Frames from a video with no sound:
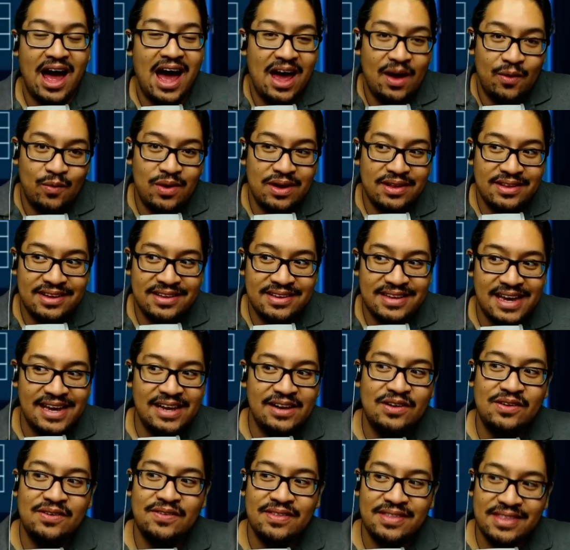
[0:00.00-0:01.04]
I want the
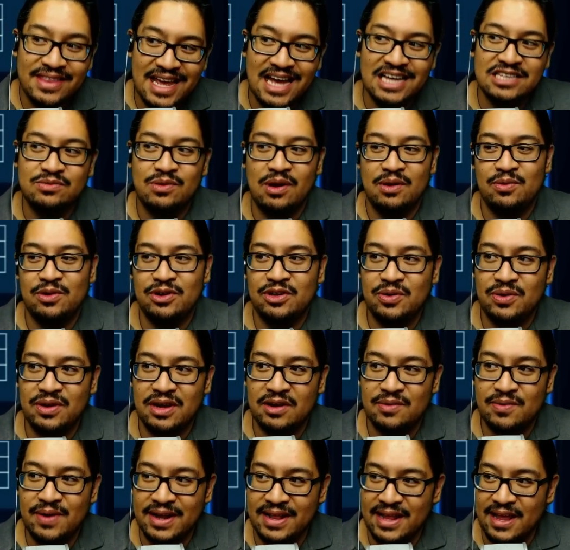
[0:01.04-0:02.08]
title, that's why we're doing
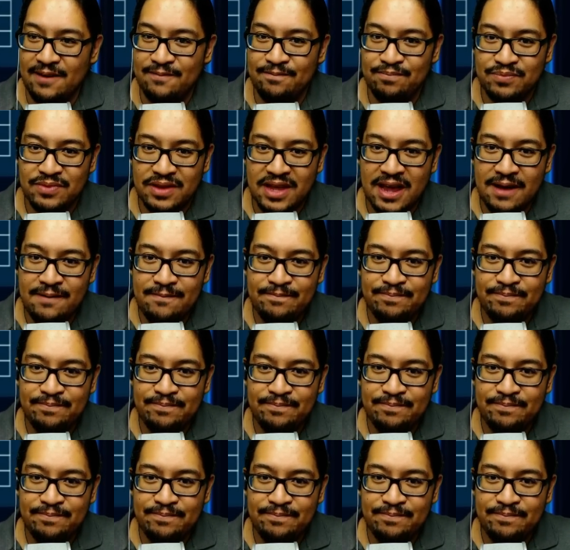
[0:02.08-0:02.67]
it right now. Okay,